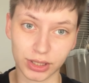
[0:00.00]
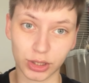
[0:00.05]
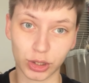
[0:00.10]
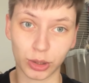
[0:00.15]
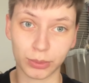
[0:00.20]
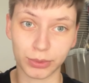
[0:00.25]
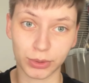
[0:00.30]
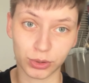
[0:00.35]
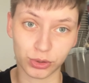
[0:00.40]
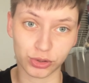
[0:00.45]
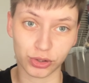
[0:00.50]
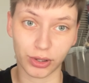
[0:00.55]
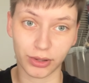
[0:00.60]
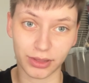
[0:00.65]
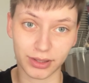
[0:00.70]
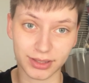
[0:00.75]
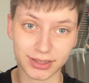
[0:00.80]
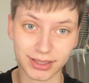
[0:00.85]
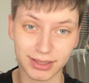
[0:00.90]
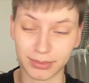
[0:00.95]
I hope you enjoyed
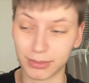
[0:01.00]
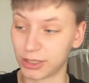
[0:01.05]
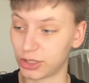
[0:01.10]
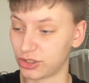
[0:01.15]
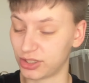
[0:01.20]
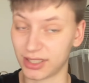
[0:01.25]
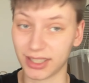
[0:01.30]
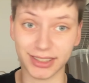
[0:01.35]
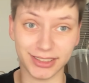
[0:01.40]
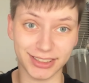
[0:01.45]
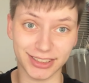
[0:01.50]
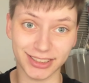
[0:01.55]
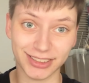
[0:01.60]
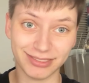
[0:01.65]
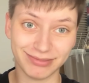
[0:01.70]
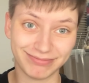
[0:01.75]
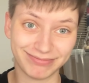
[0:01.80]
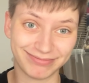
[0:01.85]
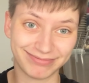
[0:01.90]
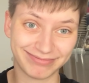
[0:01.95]
this as much as I did.
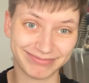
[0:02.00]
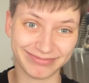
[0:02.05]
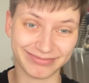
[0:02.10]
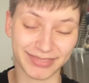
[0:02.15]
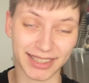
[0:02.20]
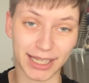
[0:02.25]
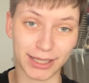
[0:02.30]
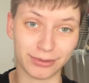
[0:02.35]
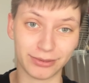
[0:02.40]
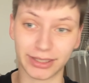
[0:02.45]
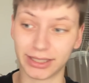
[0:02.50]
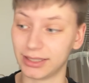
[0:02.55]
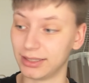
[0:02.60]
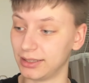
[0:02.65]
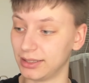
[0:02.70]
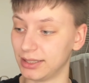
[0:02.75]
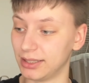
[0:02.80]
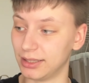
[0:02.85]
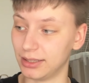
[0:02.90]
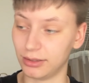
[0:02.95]
I
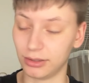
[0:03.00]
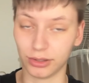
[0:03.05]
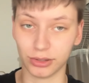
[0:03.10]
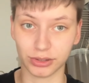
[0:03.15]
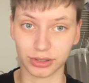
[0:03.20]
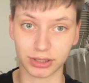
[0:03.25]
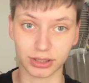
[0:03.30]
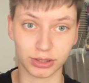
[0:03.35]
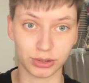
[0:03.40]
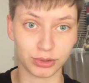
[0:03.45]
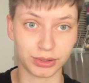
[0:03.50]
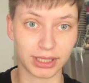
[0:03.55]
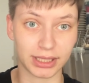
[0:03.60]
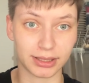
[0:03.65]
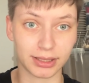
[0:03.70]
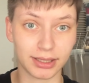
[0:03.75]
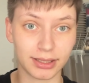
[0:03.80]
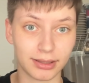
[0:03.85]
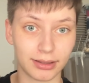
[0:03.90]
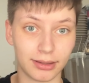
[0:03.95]
finally learned a new
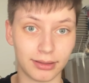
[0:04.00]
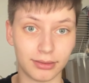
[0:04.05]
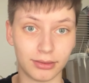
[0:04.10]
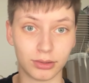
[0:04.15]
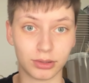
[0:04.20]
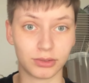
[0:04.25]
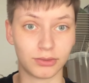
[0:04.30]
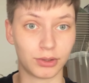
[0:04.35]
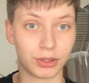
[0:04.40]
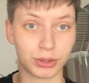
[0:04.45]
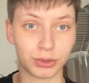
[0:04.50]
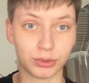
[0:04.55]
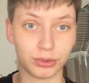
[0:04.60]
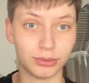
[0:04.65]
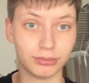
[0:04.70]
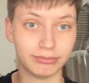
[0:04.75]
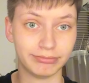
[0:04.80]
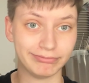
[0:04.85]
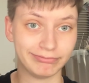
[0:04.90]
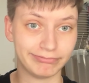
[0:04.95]
technique and it looks very cool.
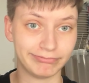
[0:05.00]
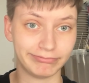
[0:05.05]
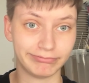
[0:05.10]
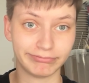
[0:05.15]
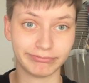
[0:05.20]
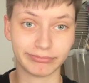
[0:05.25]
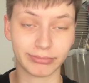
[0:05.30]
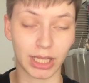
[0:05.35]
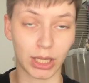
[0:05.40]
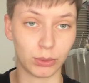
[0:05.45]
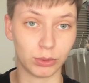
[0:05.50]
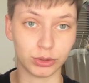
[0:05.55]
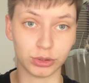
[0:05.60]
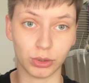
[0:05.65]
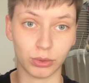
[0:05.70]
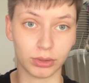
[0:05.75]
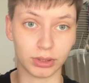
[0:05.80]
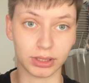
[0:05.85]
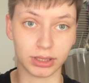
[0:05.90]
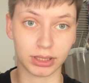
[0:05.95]
I will
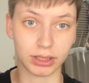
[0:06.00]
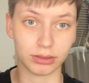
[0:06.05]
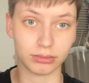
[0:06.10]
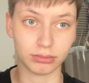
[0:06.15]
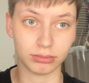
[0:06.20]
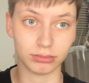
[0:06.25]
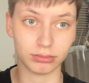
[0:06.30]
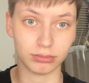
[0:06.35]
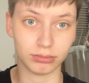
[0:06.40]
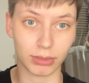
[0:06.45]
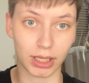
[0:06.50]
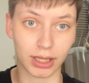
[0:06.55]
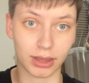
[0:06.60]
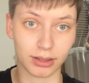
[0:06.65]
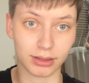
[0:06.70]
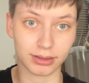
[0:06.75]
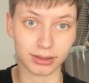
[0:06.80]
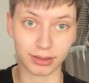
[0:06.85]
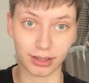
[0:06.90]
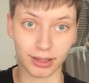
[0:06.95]
totally make this
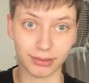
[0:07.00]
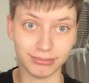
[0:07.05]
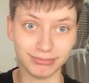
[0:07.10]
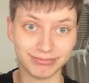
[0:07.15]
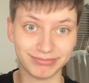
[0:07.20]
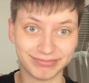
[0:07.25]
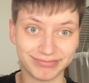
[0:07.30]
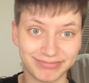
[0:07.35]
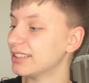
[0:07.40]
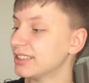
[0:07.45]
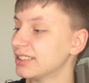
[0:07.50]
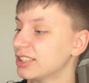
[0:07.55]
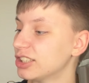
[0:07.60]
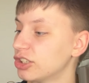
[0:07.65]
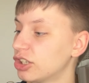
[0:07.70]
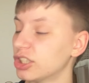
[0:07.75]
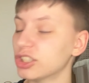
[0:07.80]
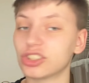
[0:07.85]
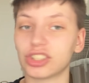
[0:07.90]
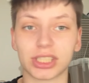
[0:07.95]
again.
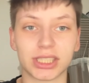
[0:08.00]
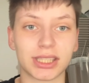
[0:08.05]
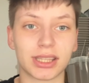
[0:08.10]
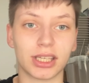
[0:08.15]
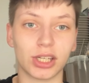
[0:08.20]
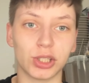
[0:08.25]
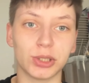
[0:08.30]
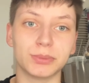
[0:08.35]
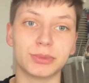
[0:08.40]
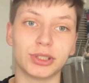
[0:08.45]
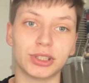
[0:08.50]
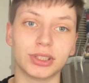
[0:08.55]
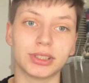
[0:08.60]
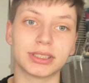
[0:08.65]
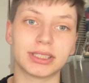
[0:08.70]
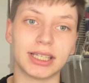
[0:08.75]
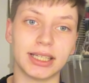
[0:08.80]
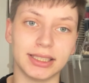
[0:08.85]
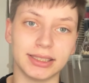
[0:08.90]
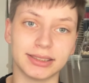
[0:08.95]
Not just the AirPod
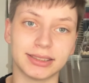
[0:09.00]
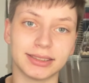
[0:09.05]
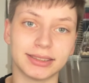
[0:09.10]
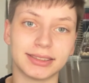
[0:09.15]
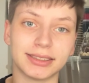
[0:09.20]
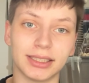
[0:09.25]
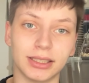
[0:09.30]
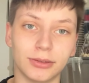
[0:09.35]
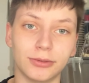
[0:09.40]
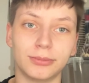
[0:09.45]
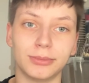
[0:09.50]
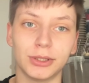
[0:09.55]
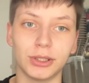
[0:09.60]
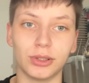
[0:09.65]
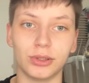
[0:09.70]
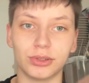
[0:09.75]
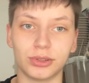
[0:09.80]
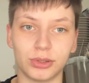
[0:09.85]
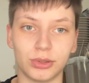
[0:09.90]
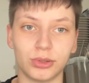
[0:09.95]
case itself, but
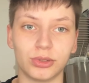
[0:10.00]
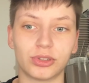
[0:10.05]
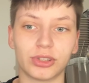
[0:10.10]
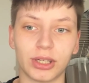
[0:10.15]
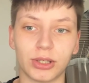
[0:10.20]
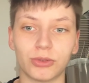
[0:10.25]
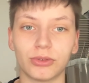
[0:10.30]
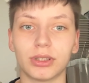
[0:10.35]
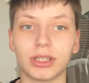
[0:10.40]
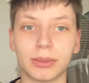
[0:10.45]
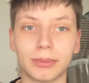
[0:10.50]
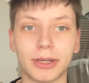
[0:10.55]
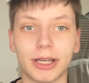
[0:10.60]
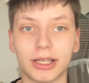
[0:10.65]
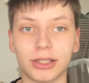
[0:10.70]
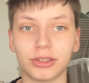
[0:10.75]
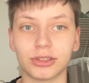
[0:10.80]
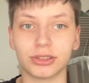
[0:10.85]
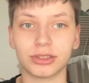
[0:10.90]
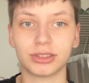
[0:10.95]
also generally
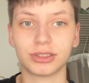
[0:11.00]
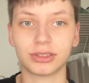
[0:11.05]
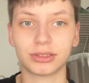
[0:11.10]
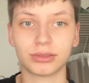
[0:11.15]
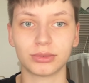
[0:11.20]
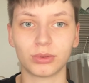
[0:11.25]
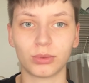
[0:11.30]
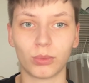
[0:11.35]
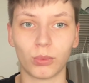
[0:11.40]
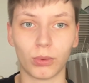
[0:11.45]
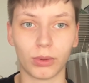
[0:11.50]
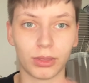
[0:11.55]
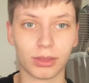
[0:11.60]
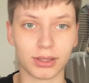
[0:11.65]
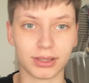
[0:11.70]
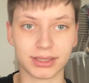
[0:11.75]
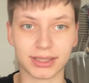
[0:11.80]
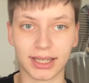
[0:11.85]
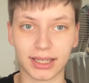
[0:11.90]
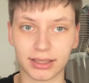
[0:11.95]
patterns with this
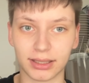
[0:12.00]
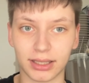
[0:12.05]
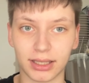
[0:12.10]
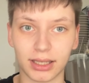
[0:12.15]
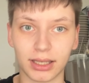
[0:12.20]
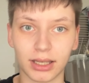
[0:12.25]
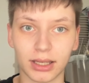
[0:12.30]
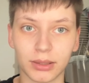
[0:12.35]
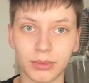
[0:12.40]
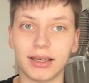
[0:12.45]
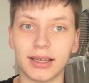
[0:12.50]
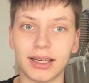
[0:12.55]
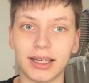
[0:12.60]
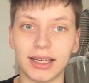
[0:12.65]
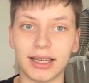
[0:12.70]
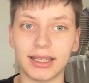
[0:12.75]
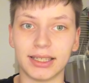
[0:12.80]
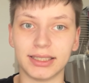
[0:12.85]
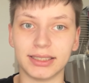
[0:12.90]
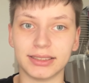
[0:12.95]
technique.
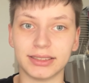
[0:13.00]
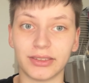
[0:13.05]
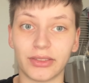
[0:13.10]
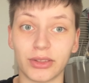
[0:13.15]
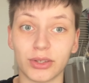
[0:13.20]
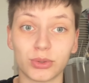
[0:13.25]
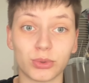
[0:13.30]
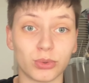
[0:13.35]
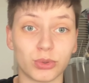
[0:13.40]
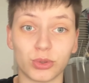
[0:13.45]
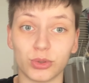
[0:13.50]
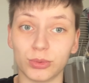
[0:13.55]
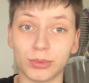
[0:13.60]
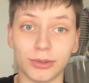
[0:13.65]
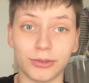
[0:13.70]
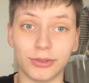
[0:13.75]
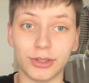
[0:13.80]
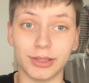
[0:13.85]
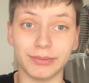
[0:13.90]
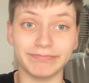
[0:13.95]
And this was super
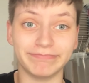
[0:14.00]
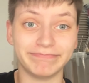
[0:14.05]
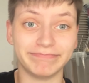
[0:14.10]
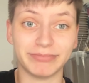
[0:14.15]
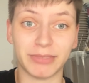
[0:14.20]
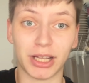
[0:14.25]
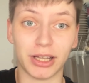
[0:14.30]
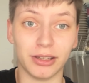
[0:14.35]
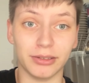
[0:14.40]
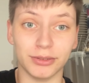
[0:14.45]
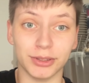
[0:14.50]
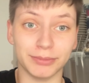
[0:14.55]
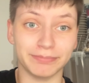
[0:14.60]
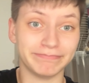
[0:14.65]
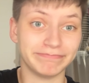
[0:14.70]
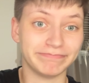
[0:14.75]
fun. I love it.